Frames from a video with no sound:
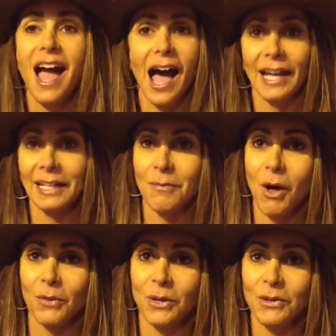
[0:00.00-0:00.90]
I came
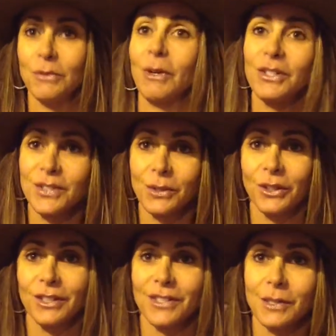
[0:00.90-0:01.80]
all the way from
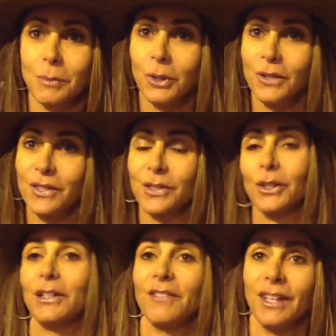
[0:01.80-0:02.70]
Arizona to support this
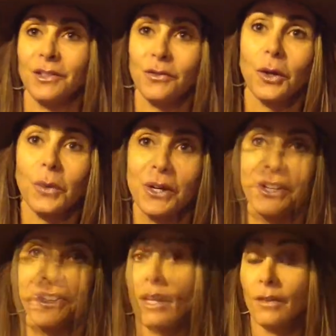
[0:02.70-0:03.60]
great event in Fort
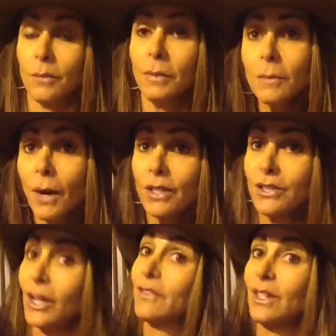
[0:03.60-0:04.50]
Worth. And the big part is you
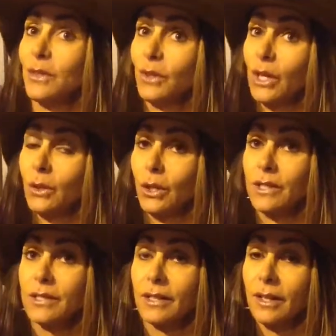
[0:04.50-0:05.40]
have to have the right
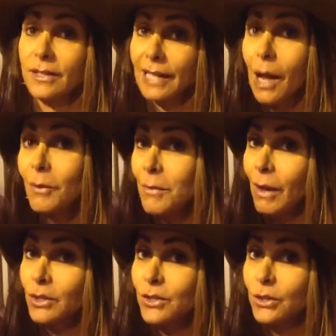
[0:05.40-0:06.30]
horse. It's cowboy
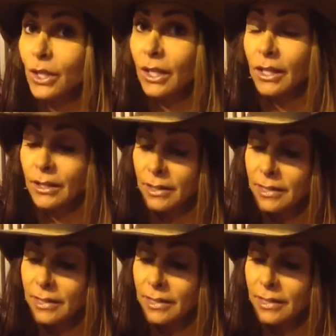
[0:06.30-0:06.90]
mounted shooting, and it's